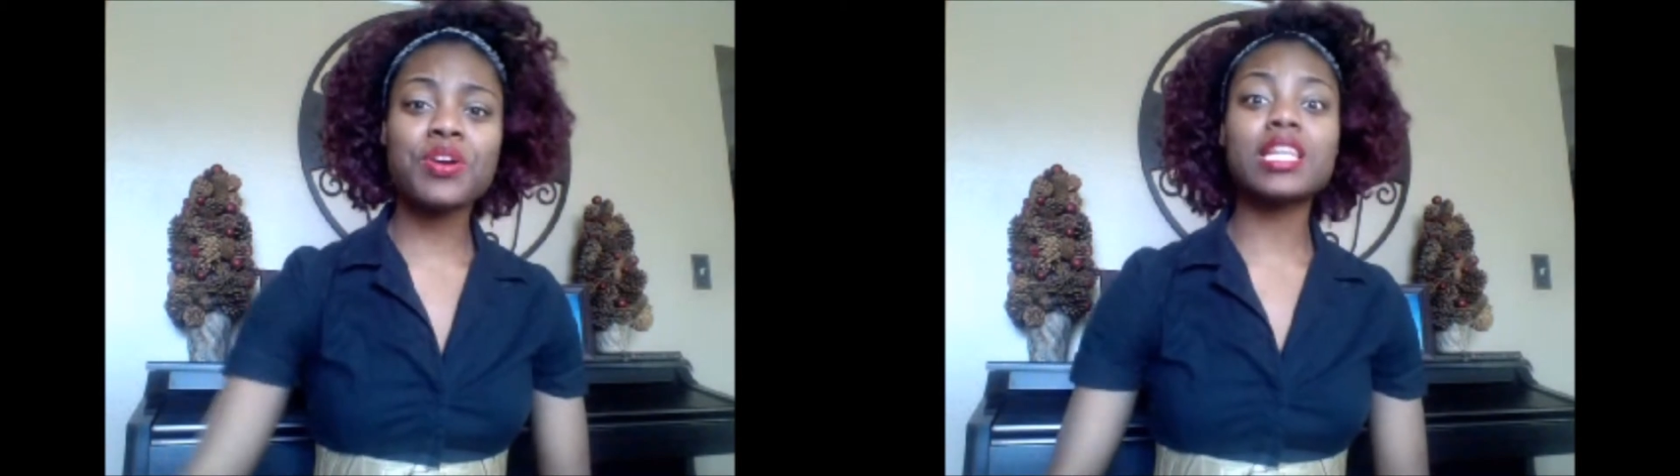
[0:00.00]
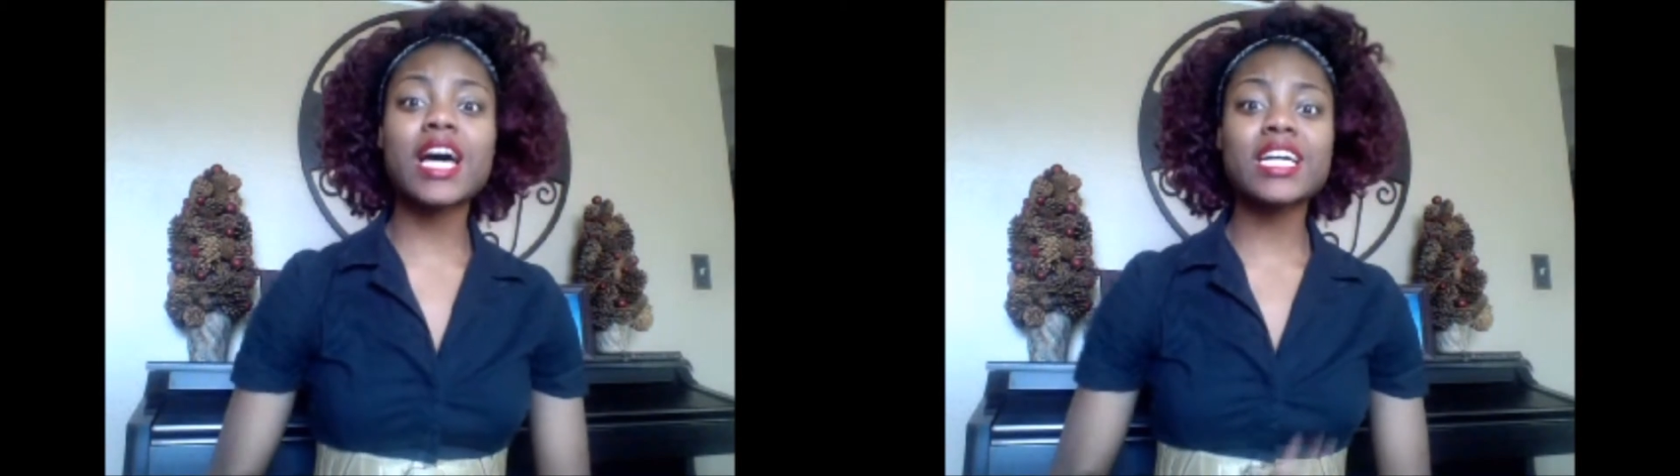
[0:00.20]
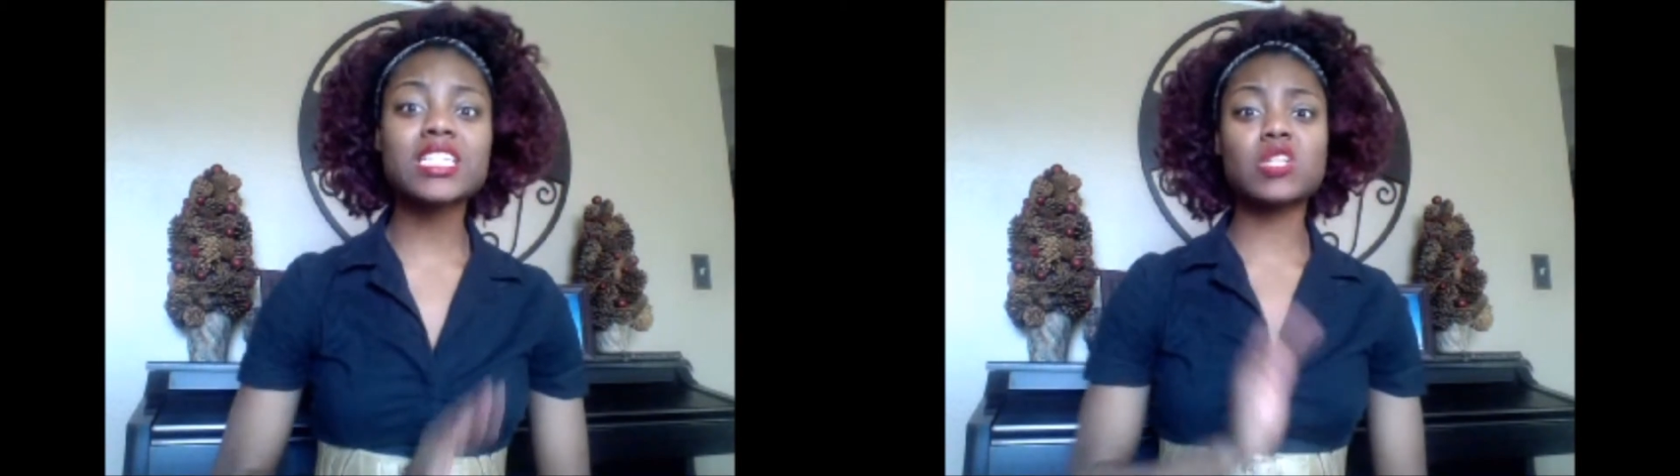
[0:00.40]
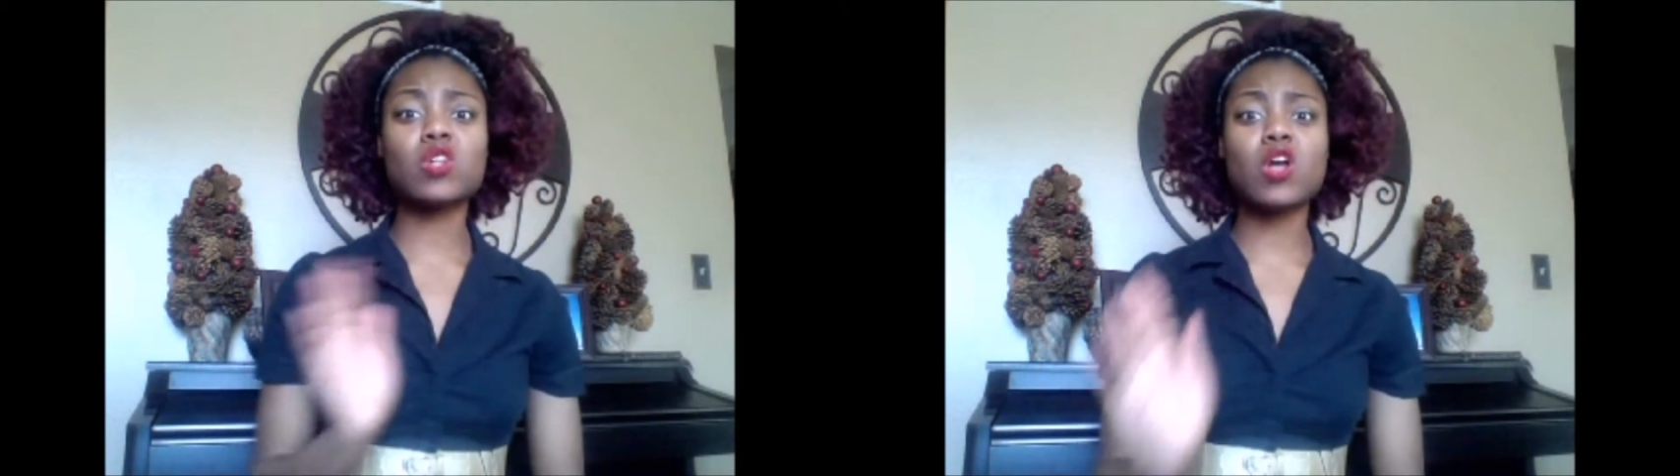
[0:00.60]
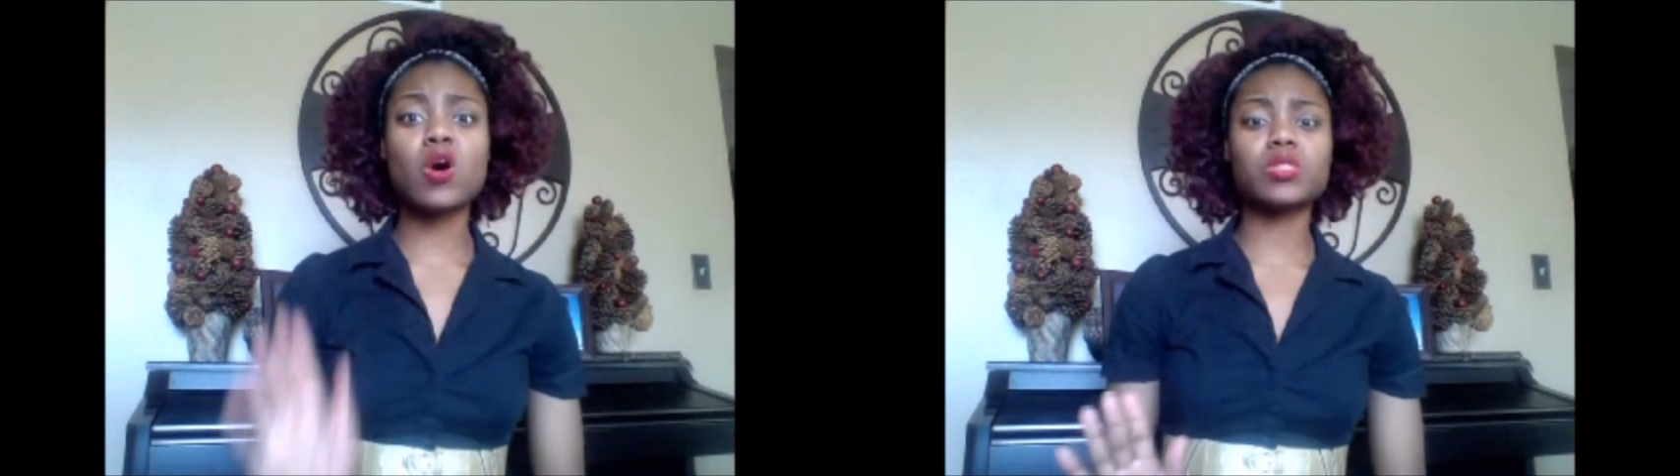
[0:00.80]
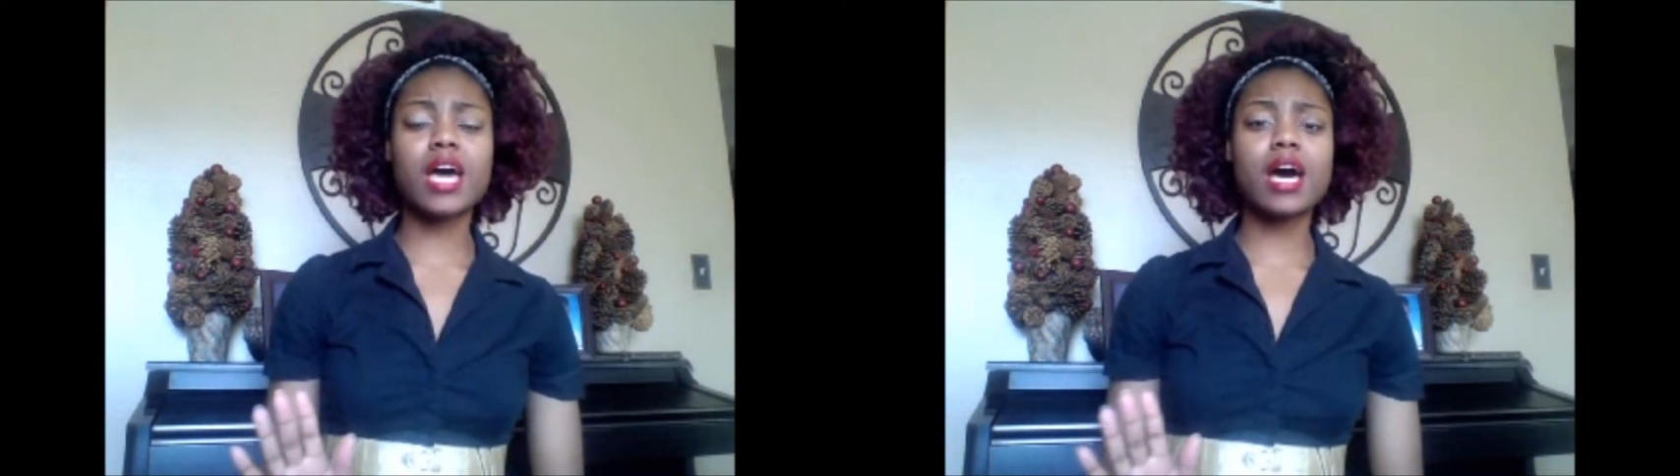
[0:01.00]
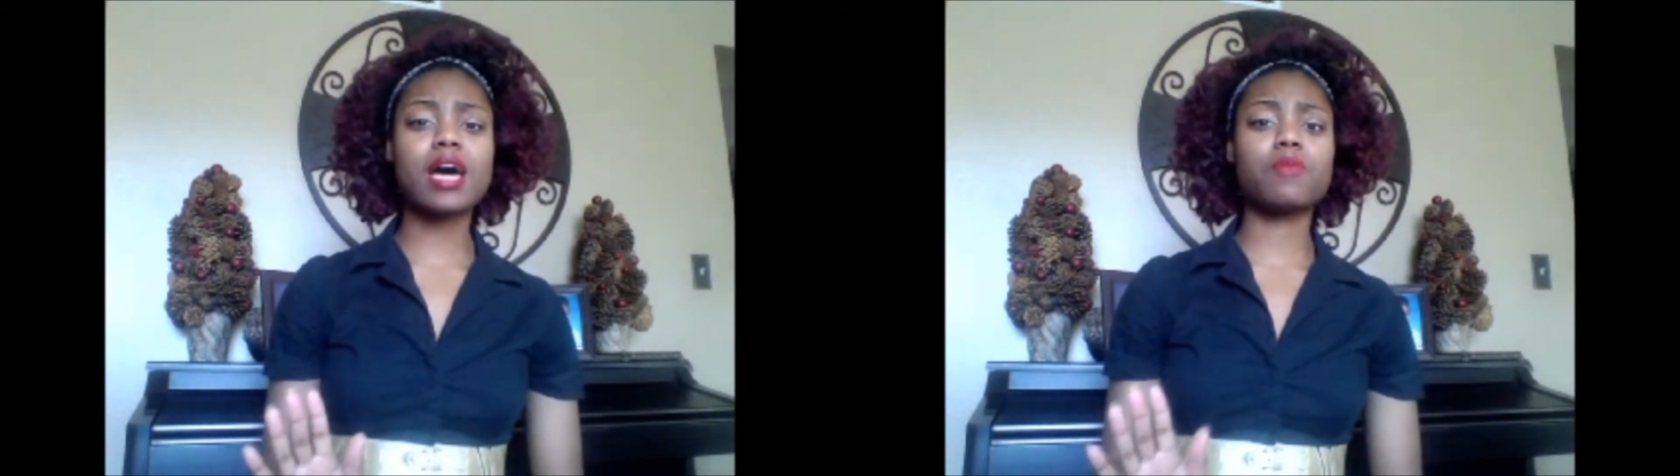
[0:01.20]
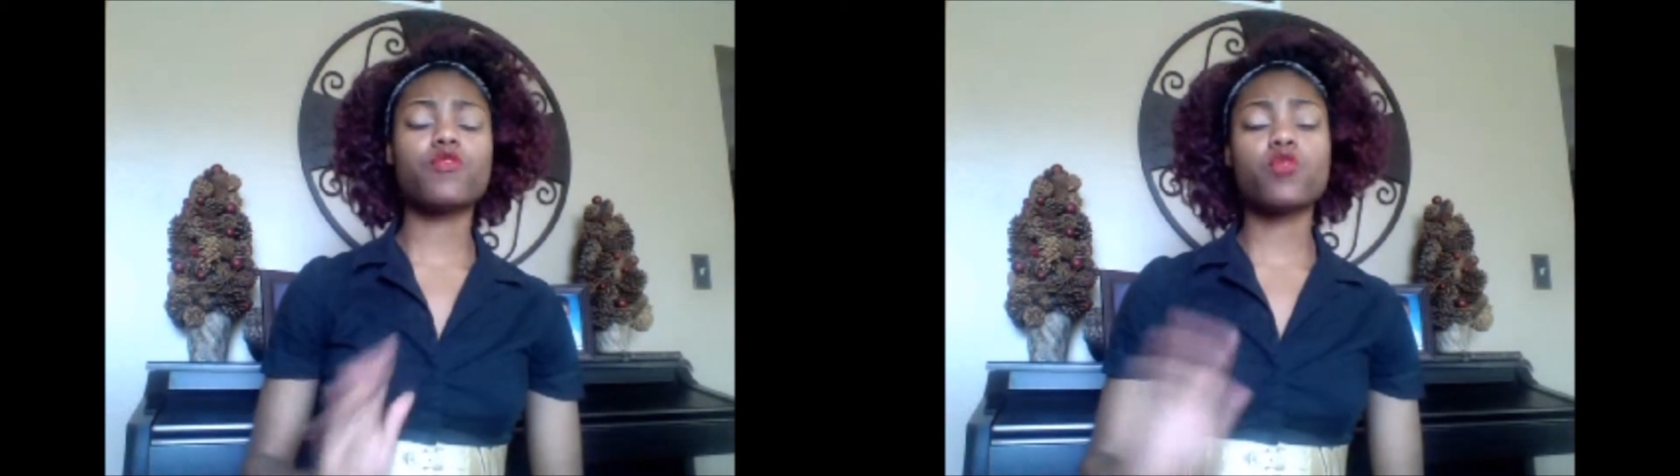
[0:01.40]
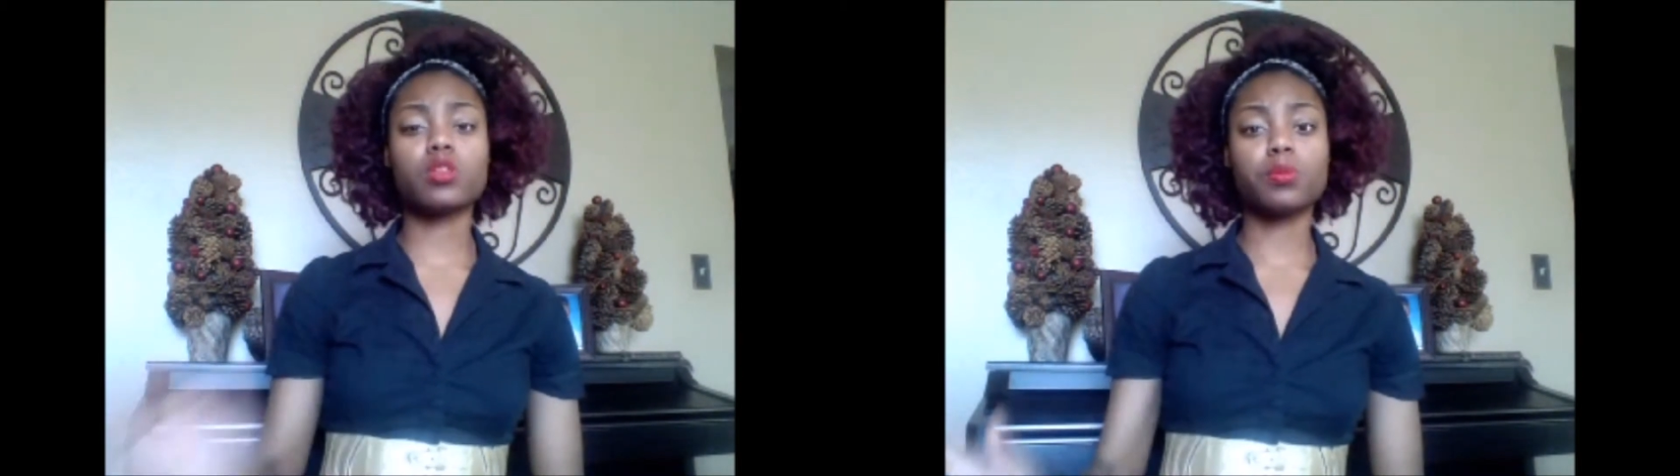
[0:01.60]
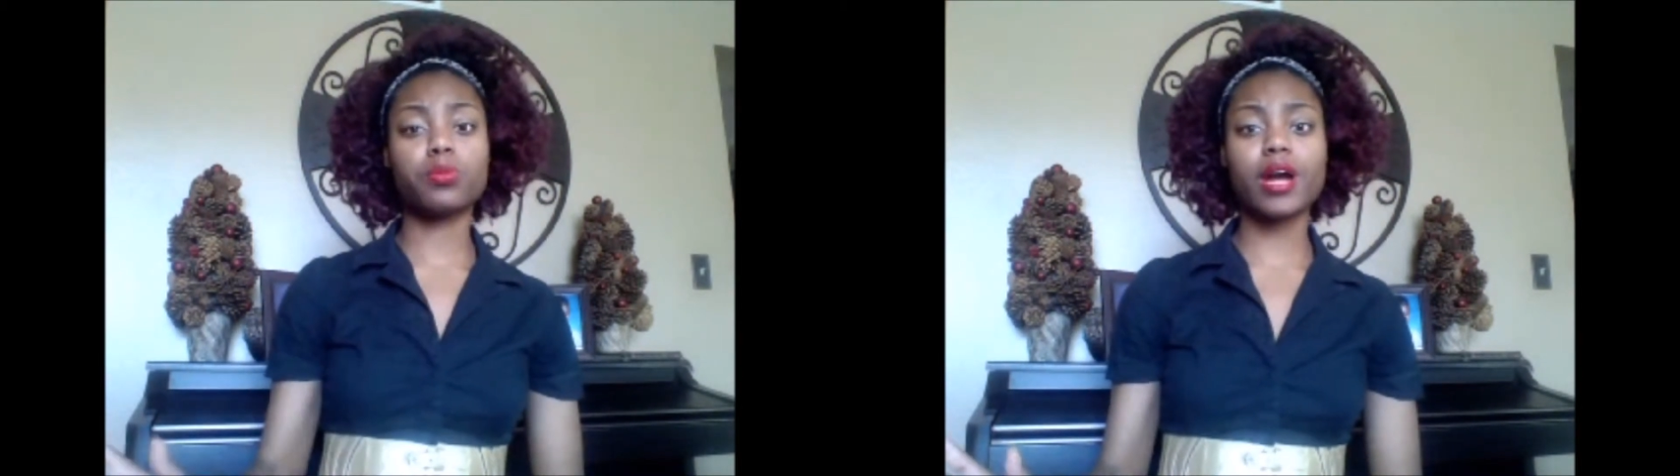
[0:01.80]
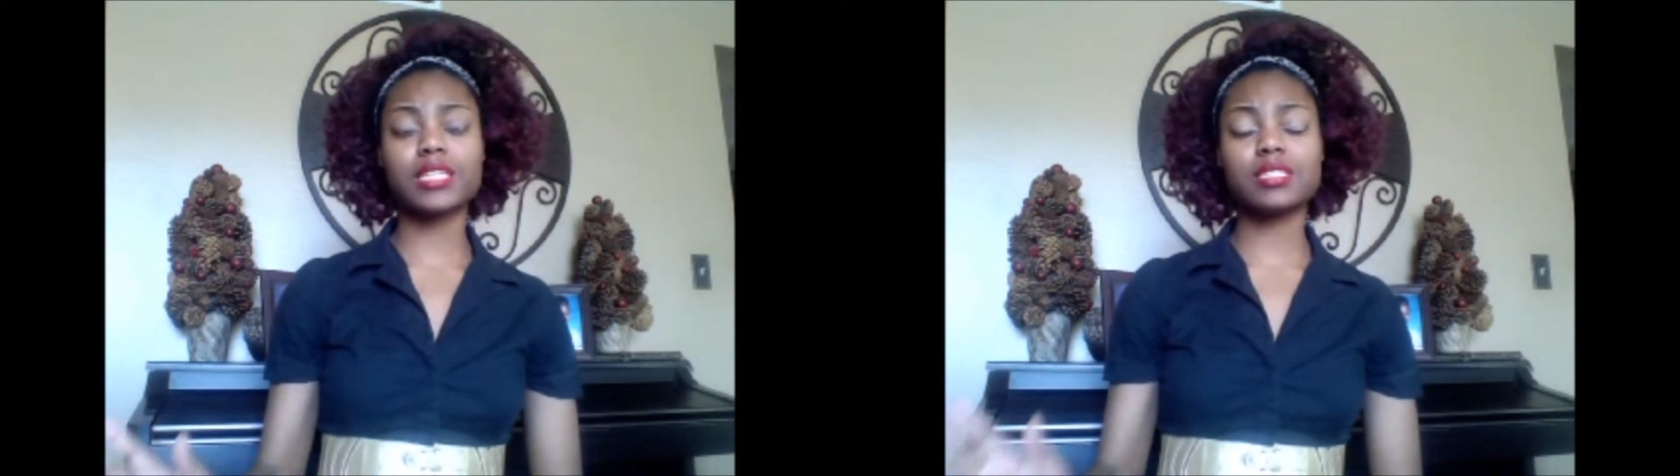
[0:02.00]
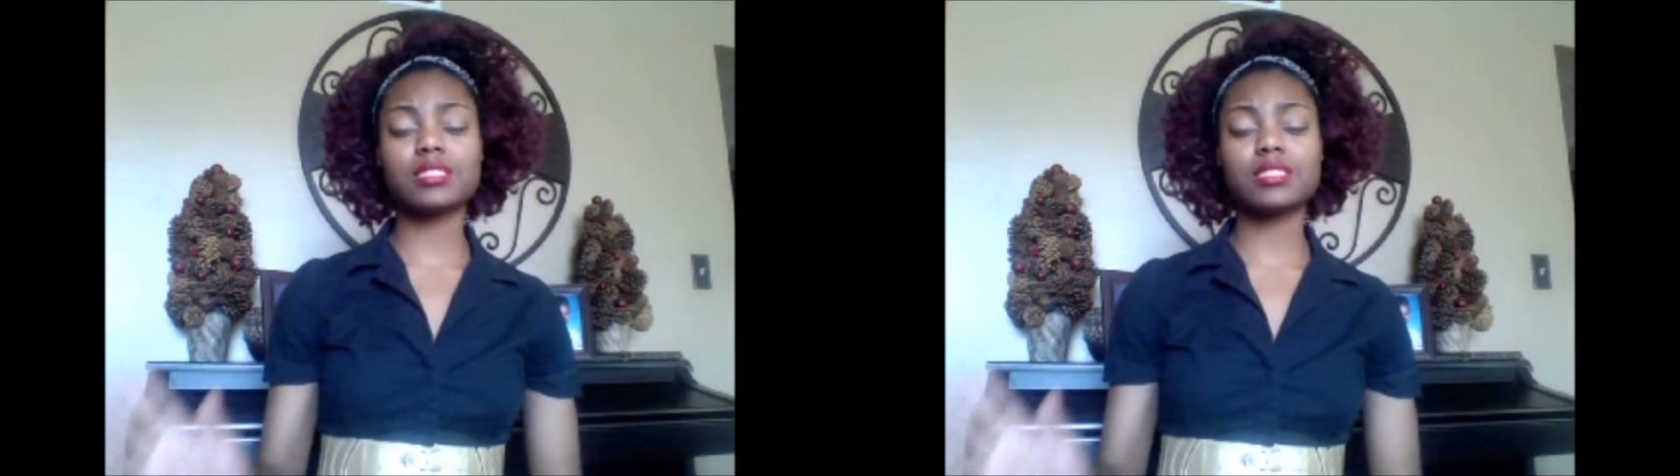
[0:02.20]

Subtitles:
it lasts a long time for the price.